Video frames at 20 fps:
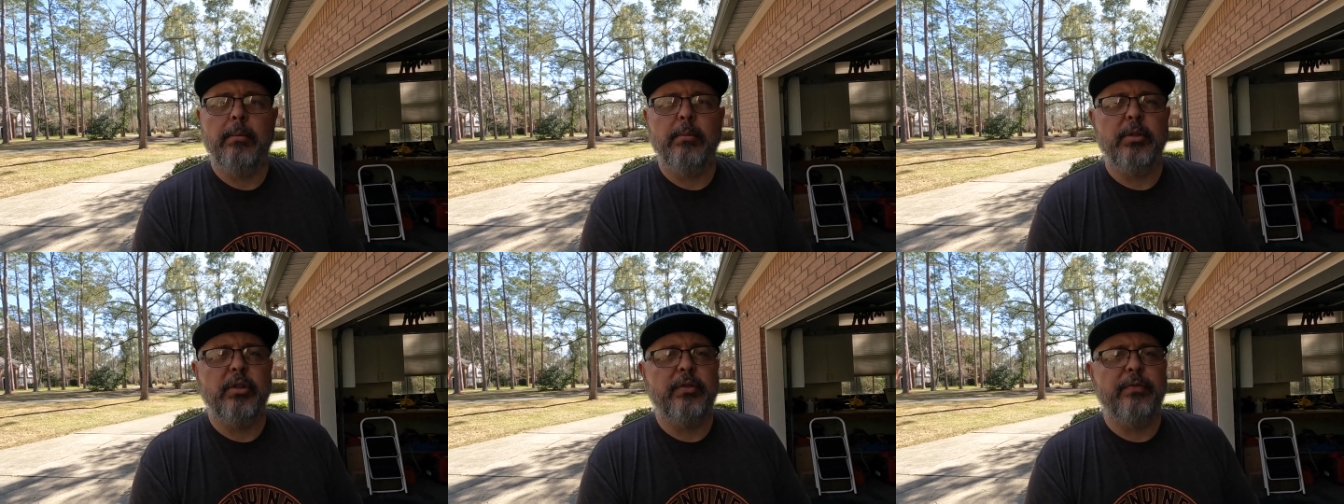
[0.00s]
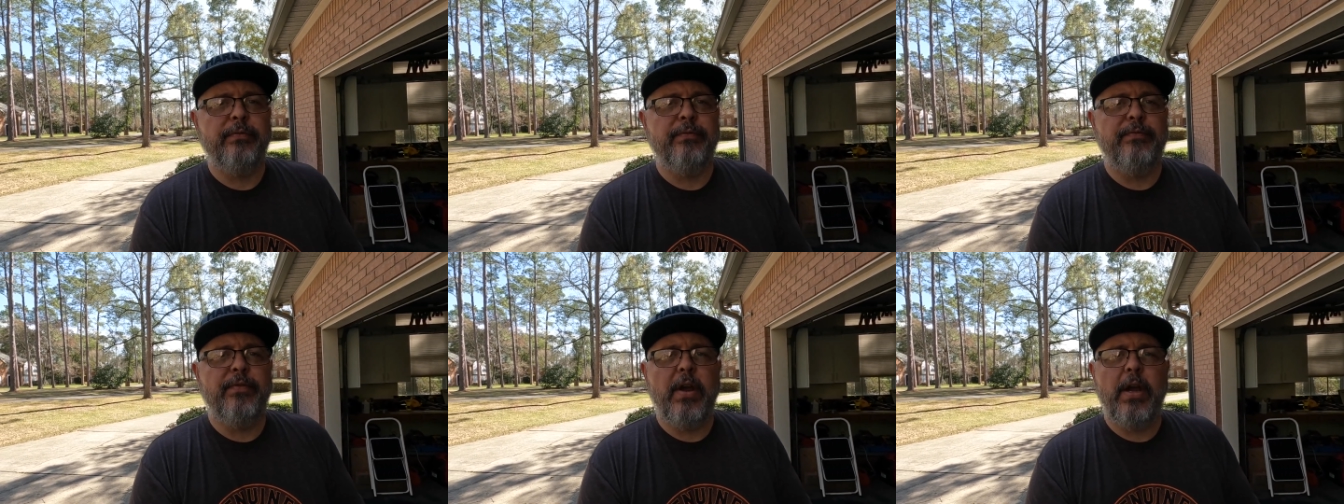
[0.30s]
It's
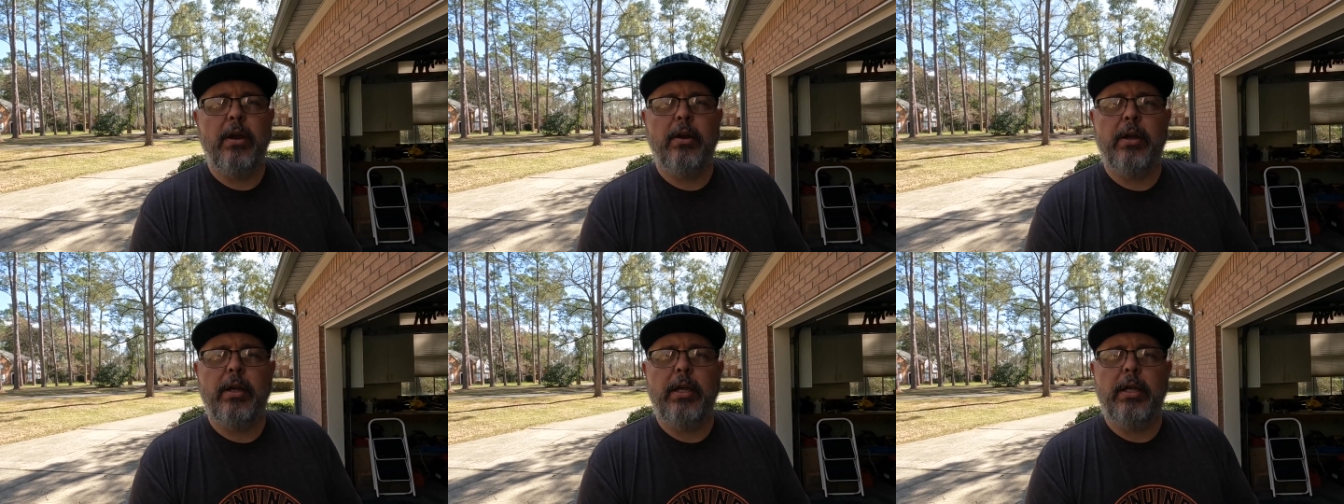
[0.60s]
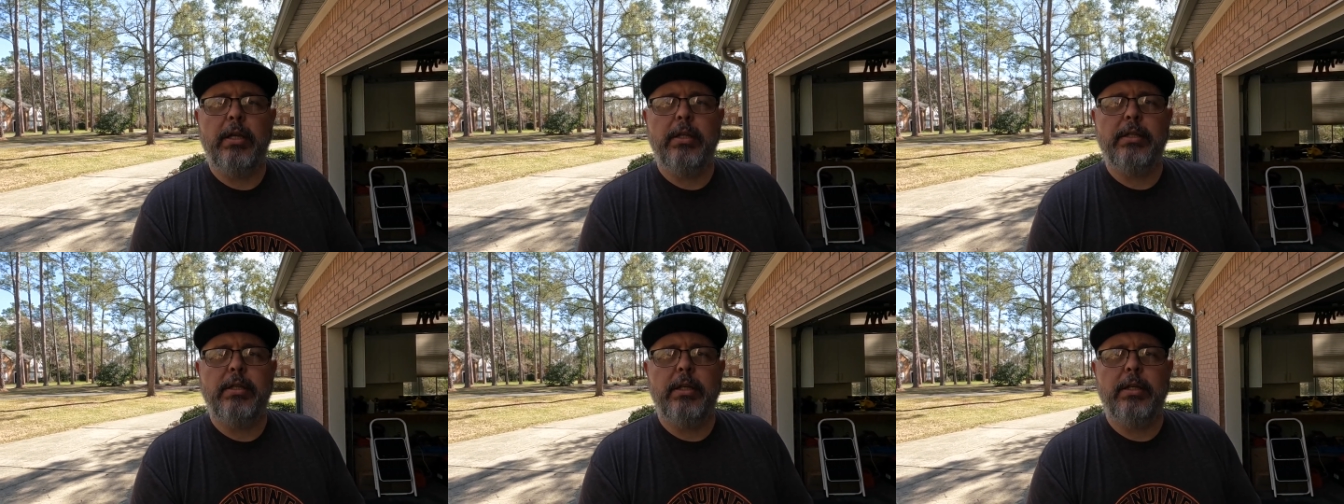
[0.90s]
very
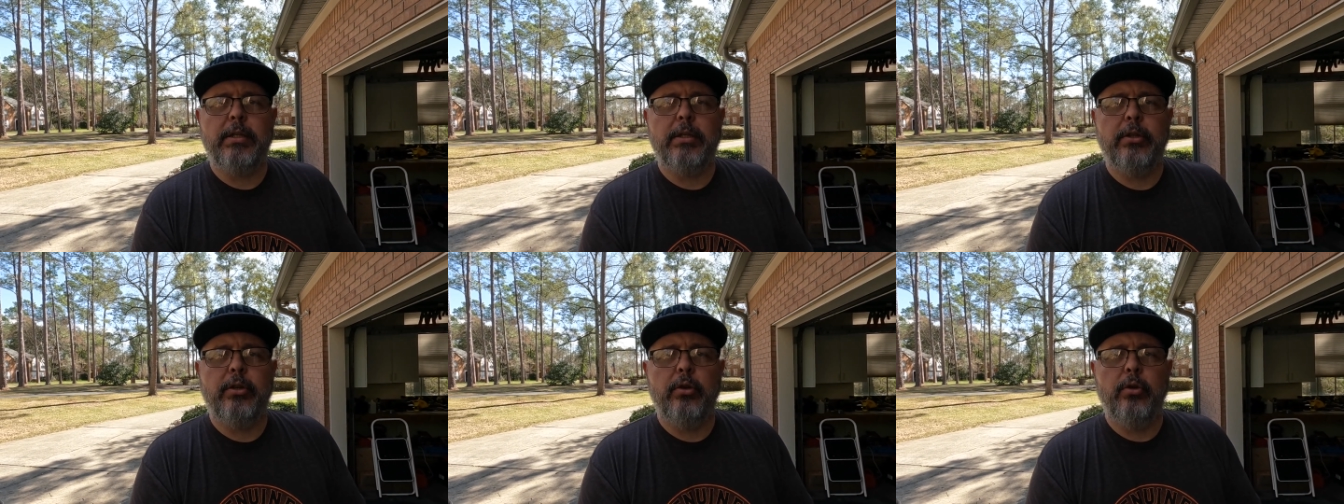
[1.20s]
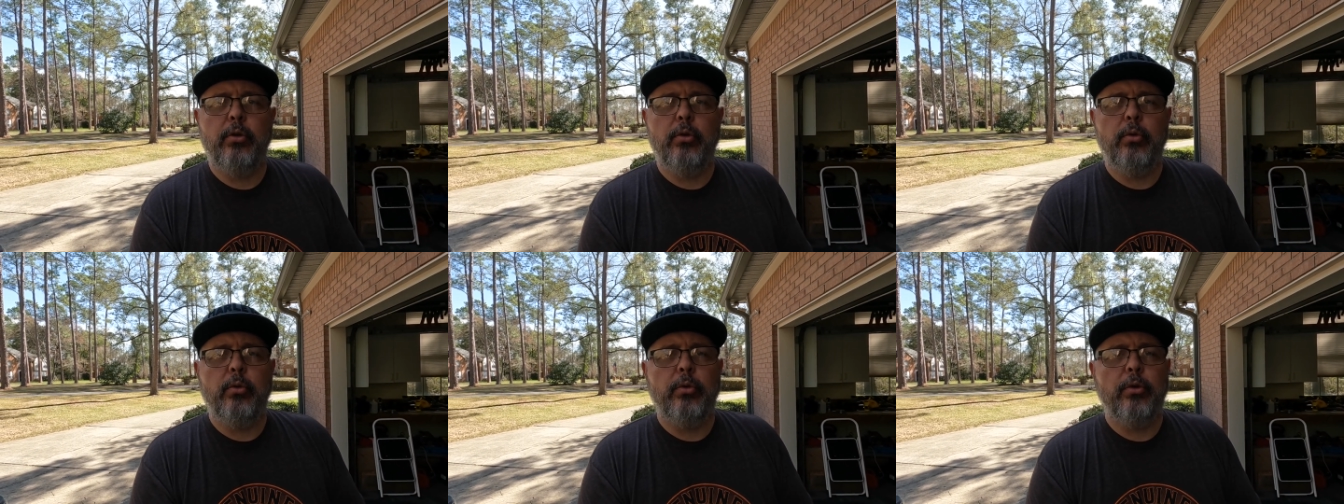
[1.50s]
easy to
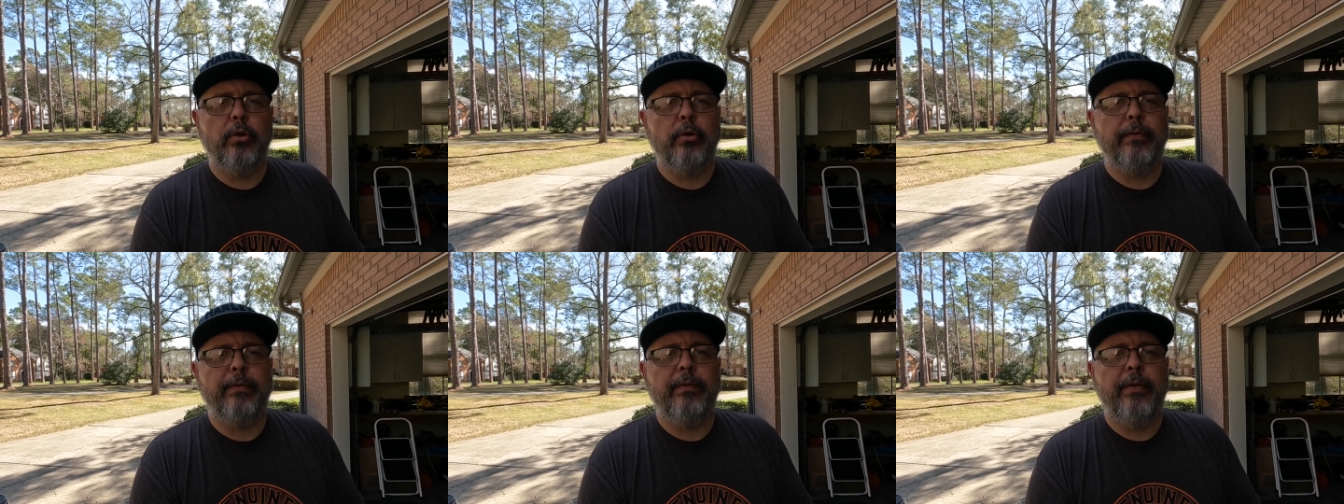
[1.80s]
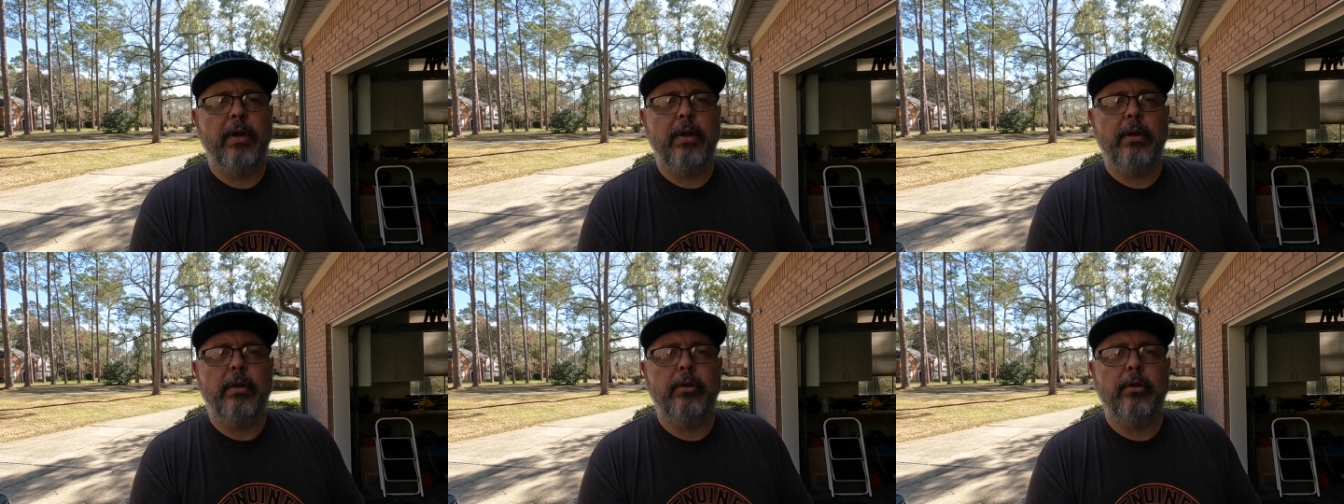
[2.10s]
do.
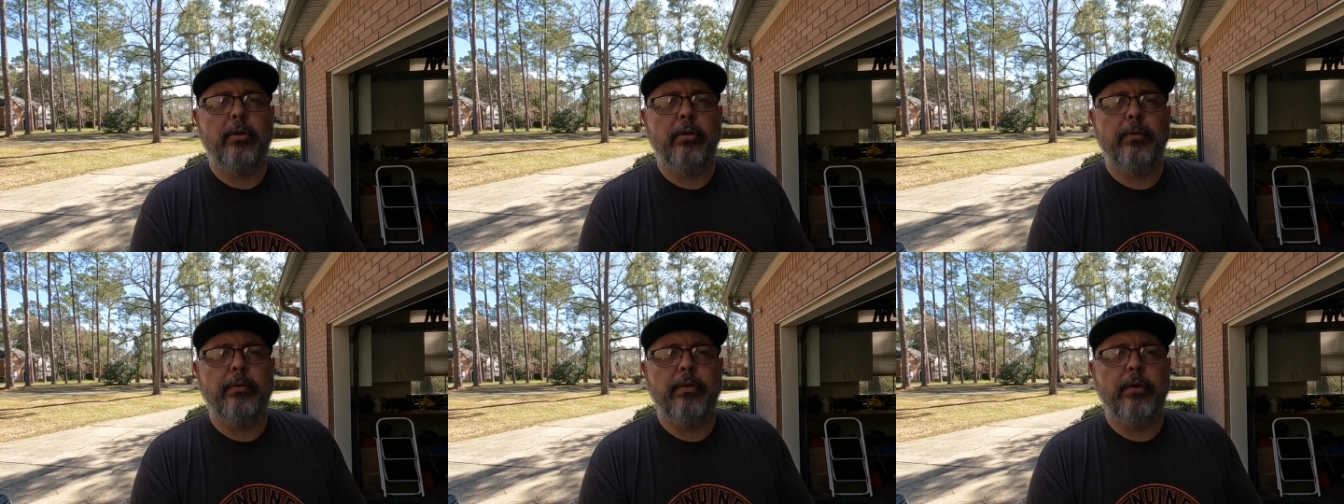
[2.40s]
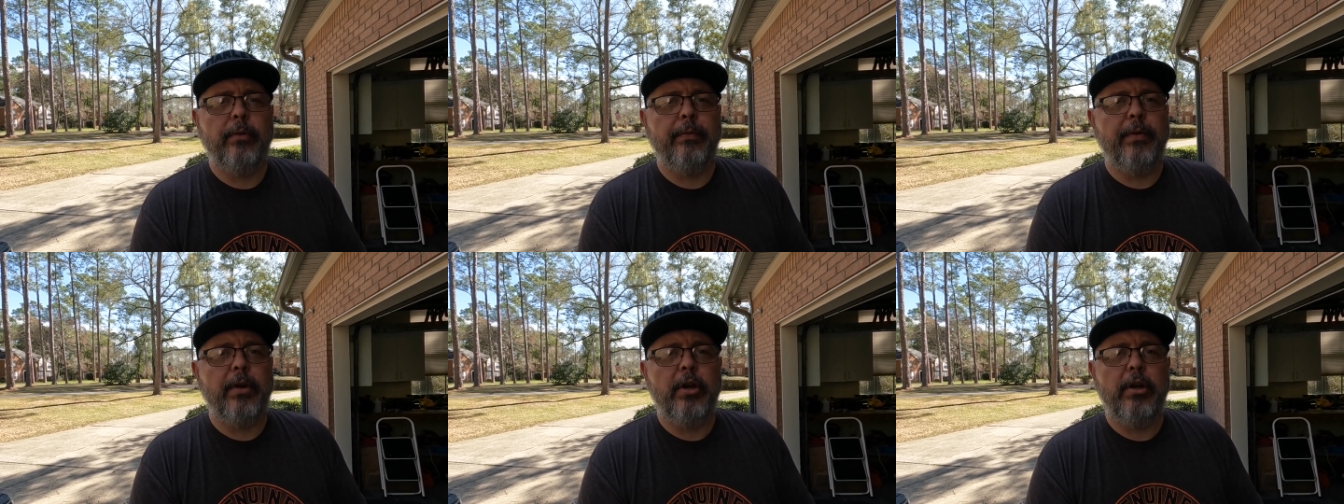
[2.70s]

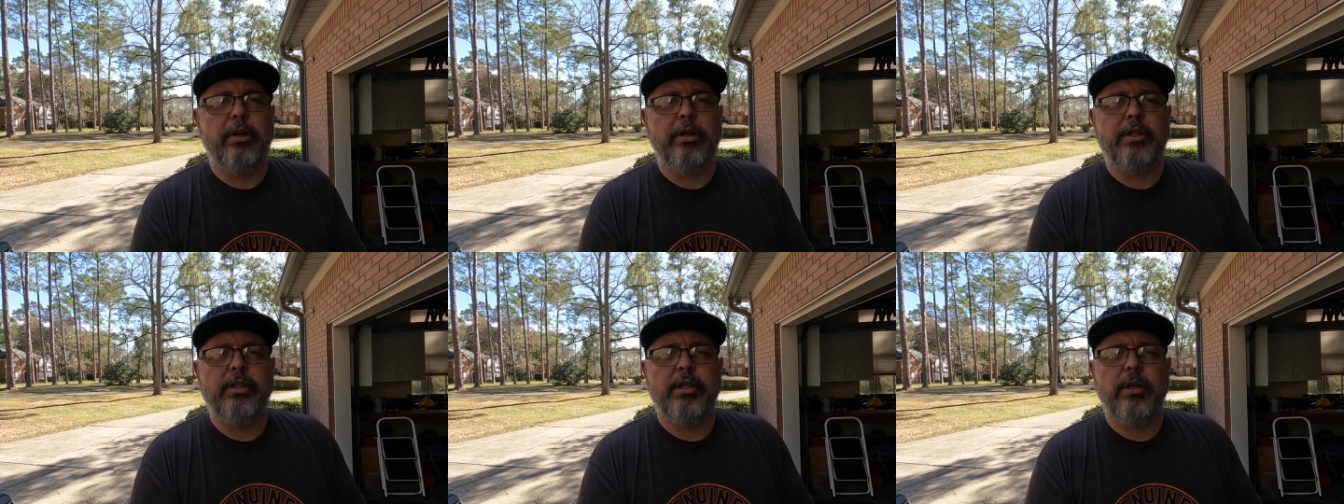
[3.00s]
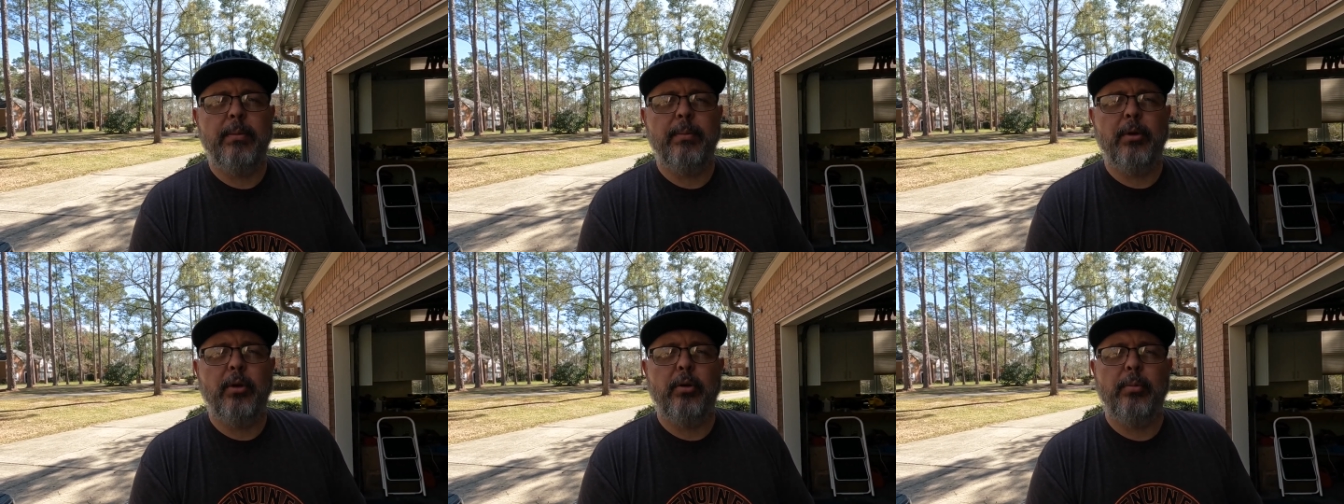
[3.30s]
They're very
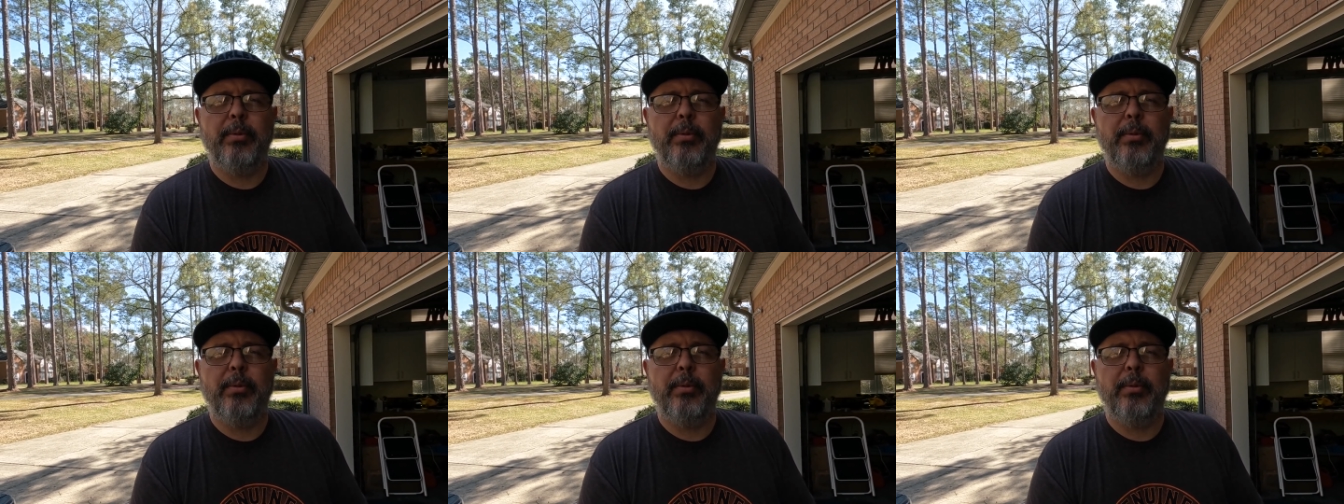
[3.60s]
similar,